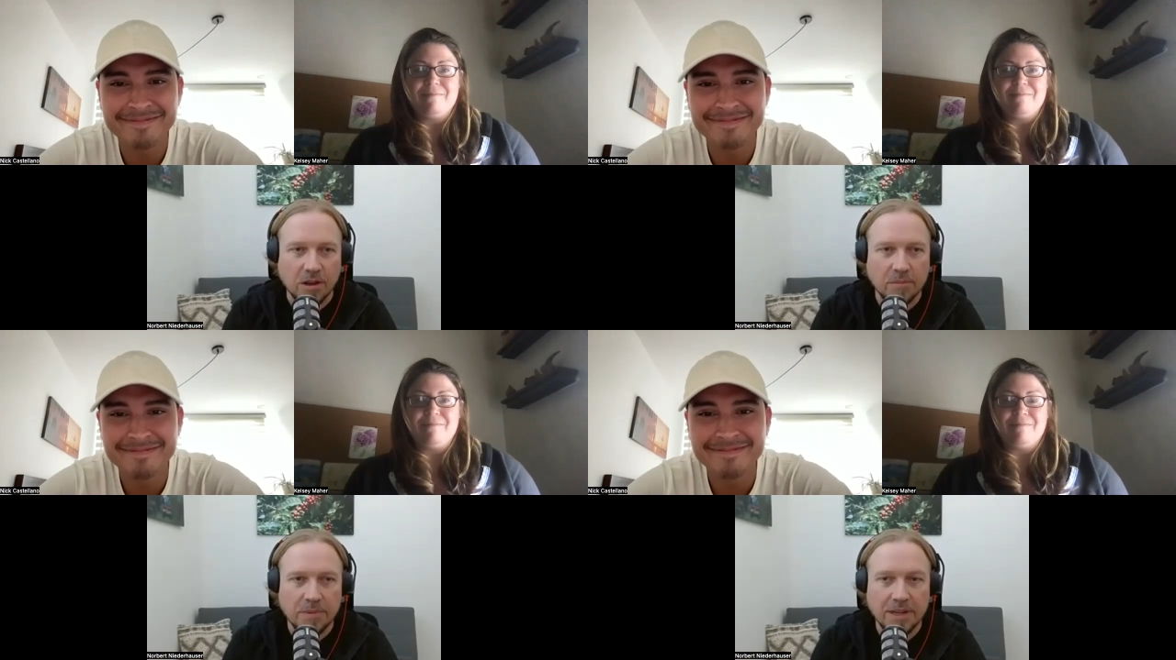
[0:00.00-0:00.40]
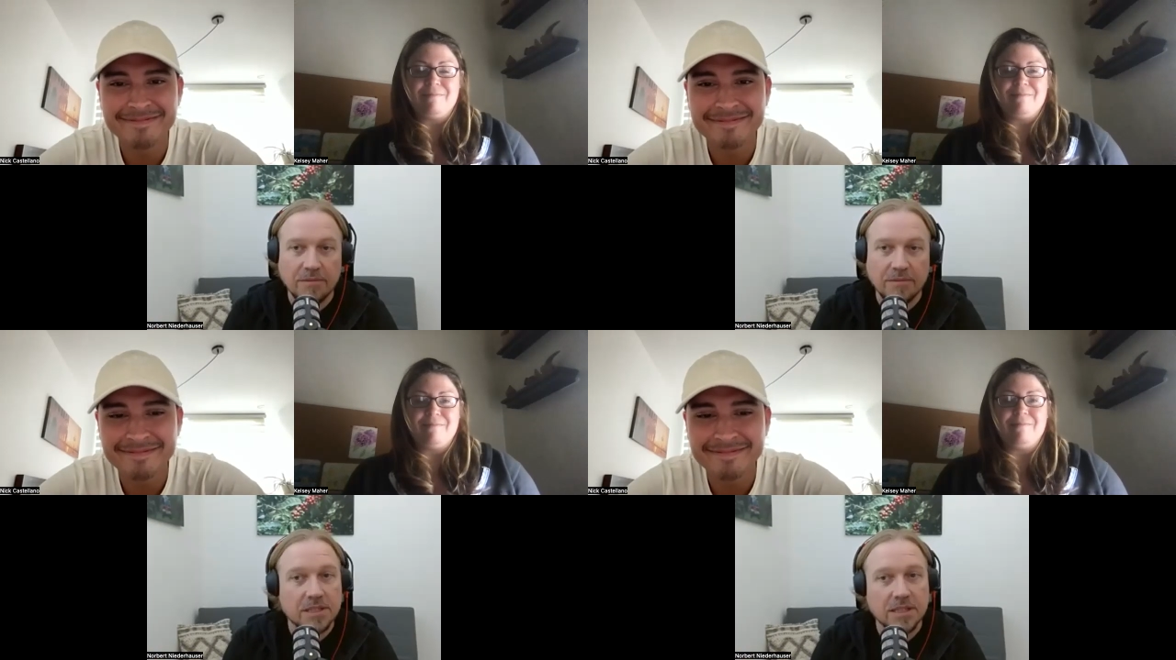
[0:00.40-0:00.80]

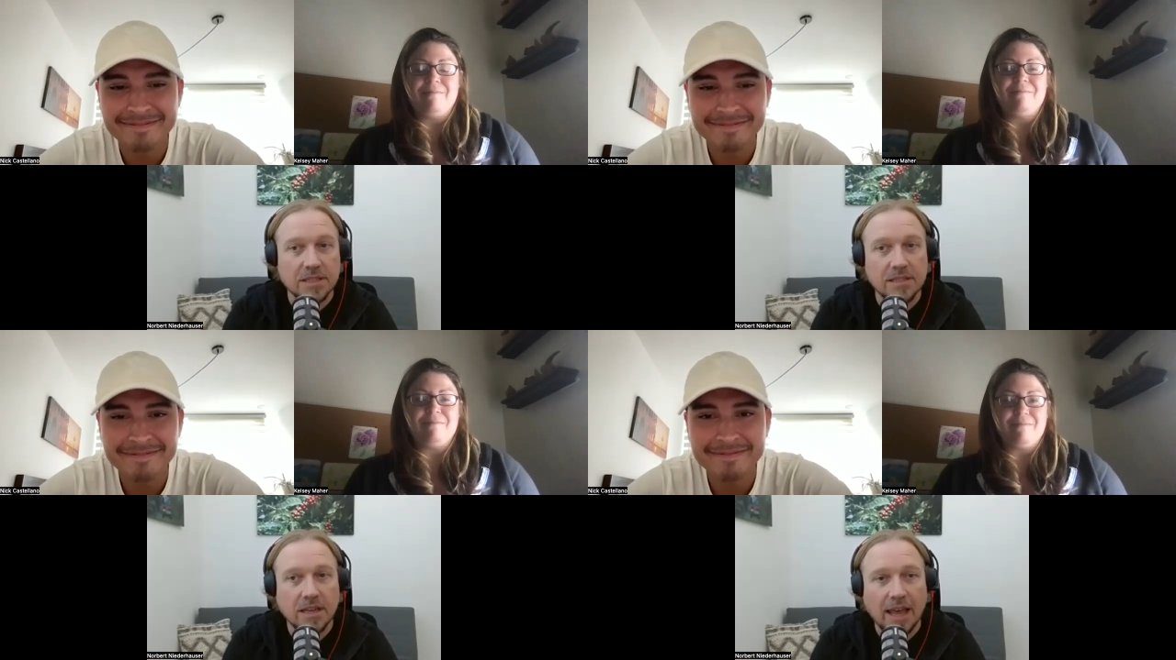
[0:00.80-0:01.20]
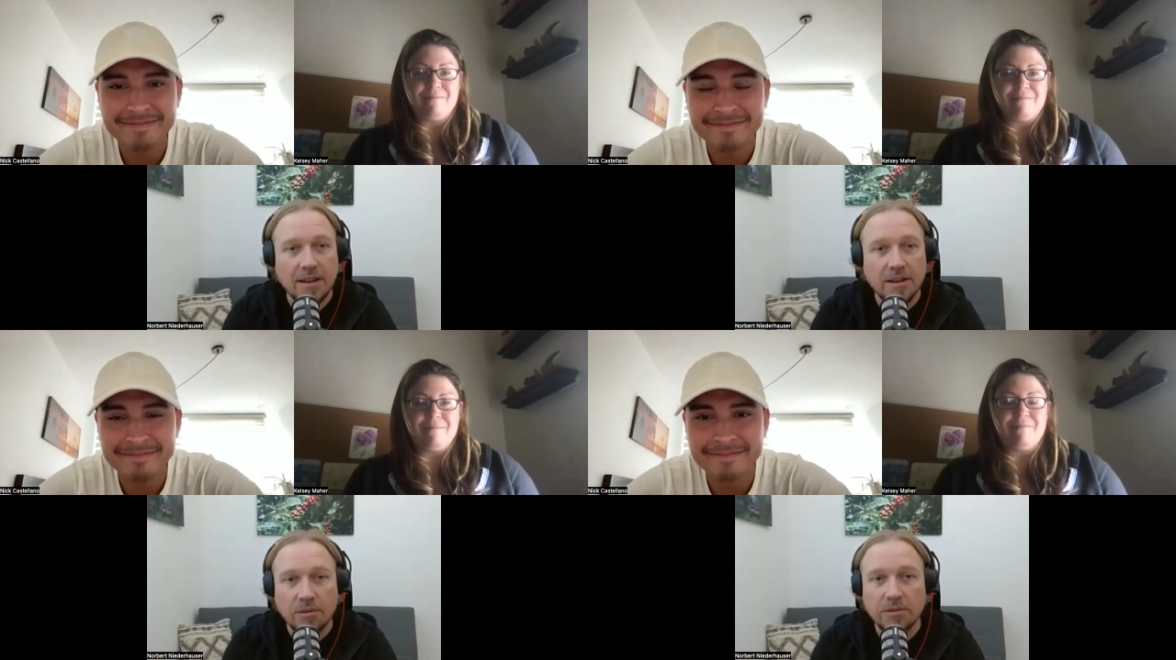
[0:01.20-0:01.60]
Speaker 1: company, which is not
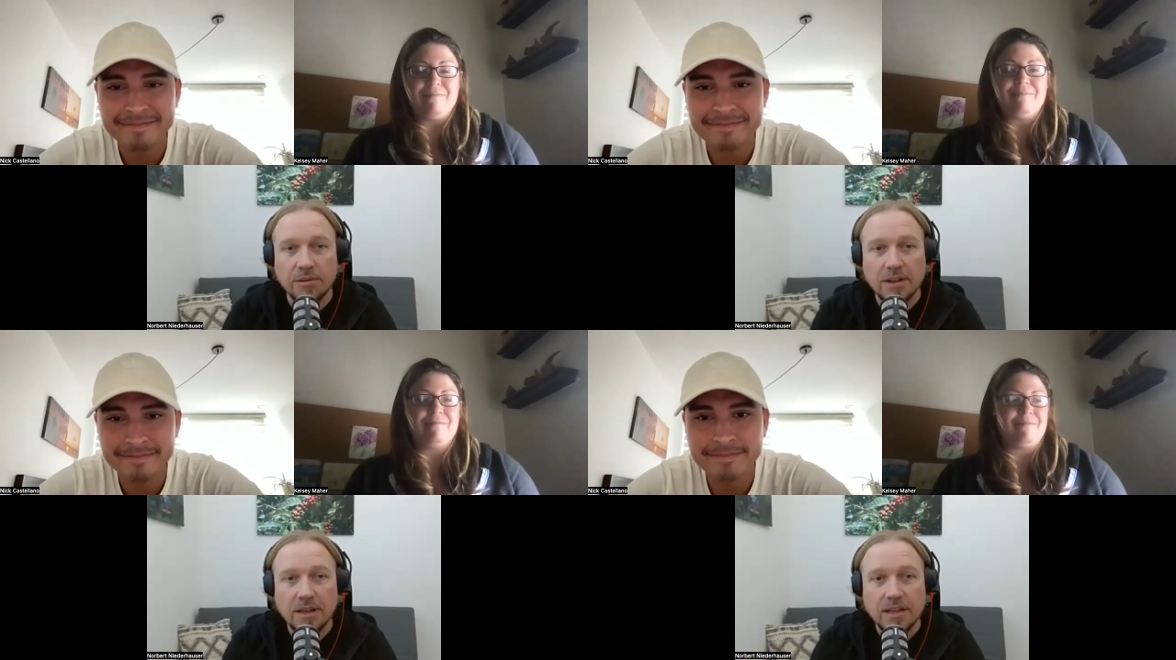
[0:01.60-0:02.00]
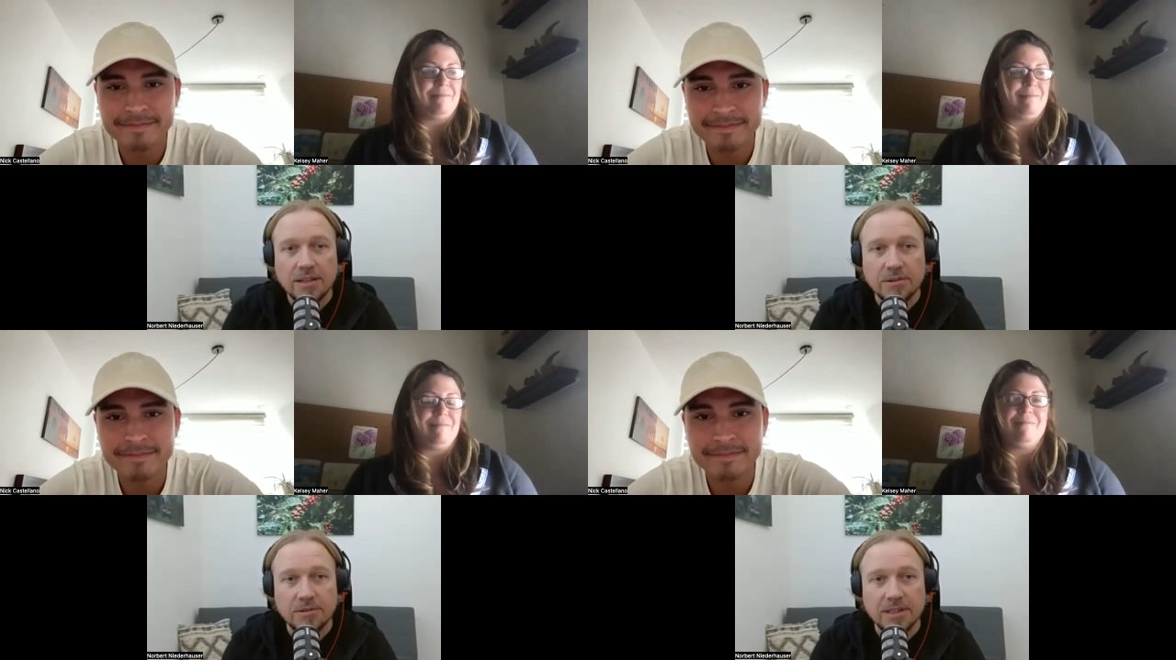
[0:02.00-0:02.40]
unknown
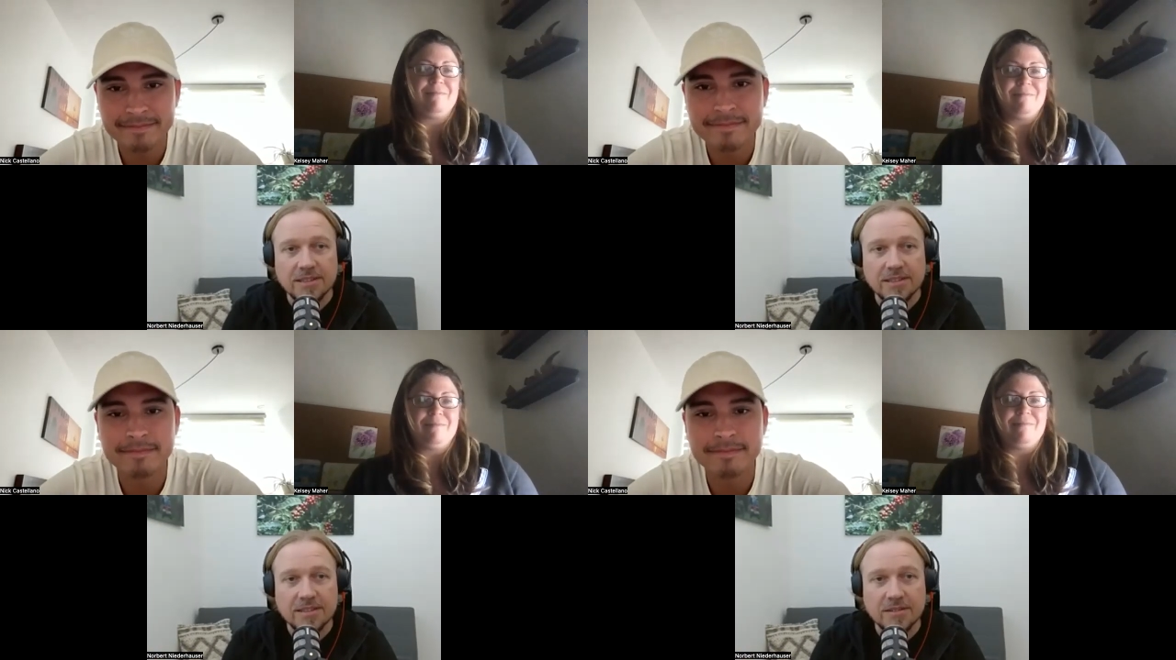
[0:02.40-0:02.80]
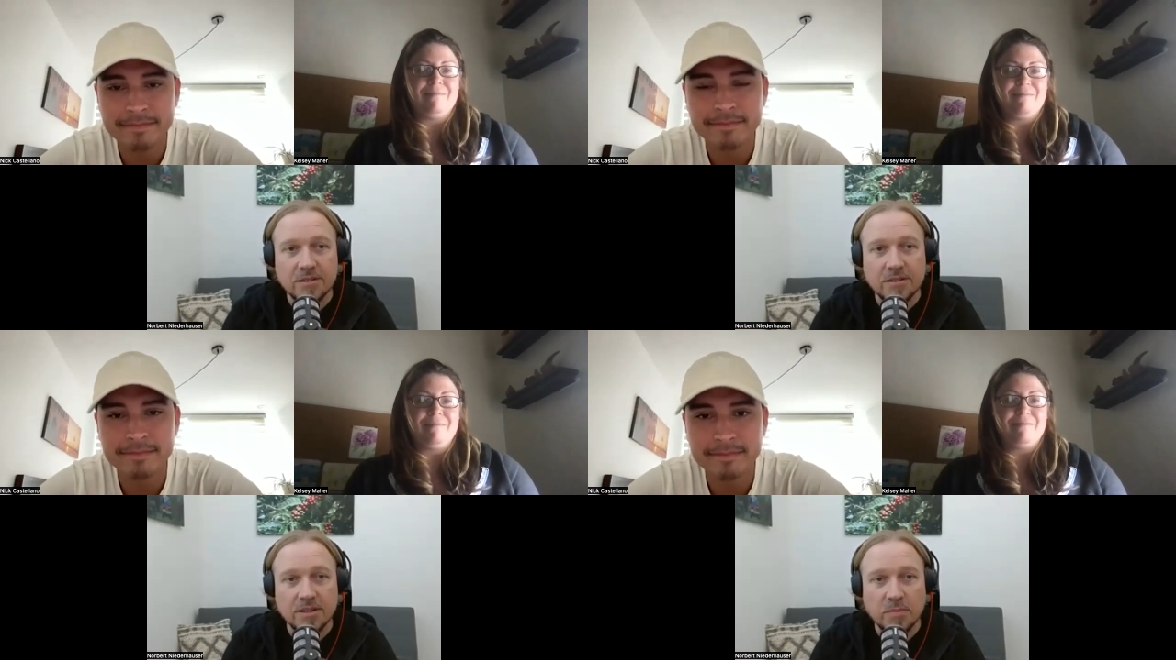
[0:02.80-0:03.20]
to this
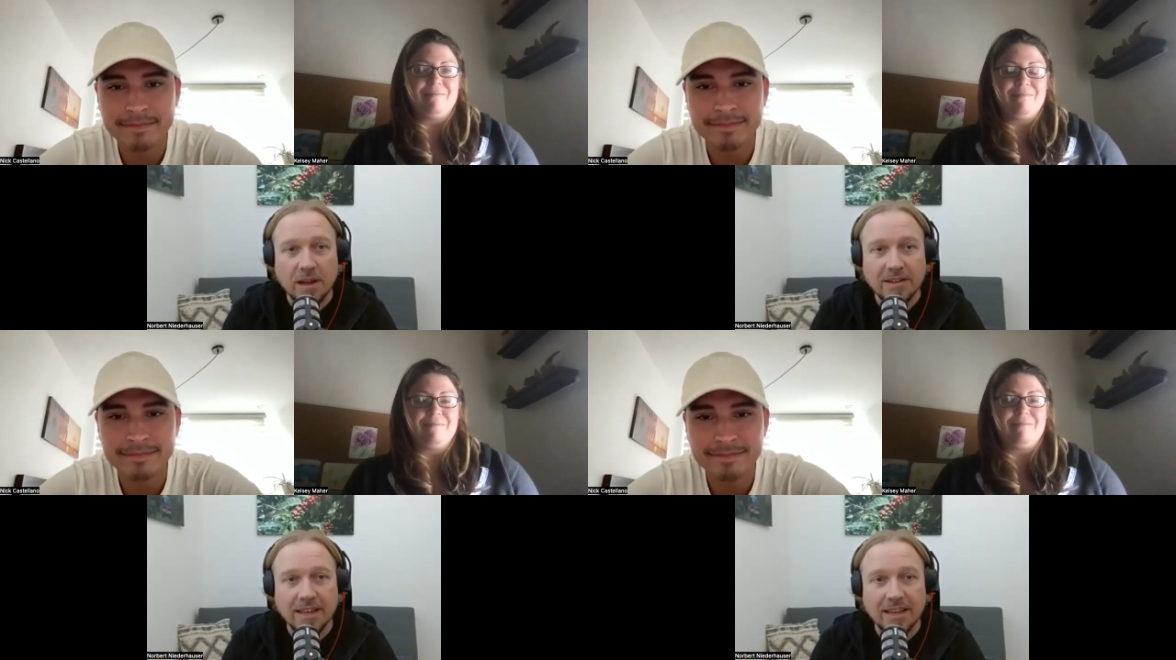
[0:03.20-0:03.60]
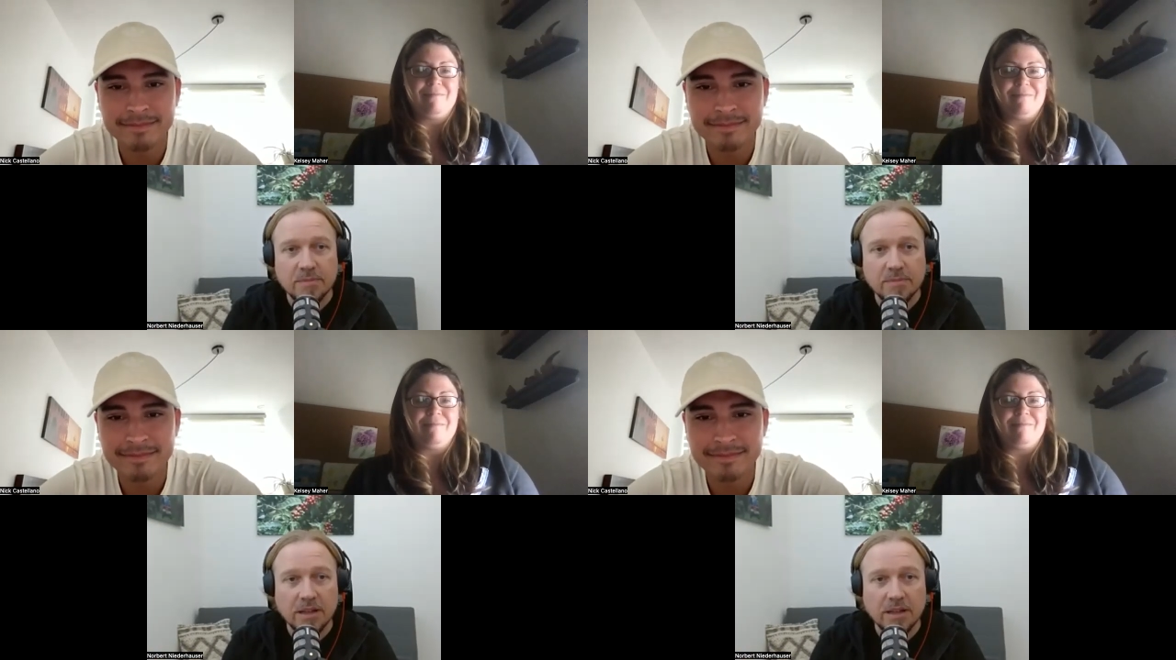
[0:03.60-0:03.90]
to this podcast, but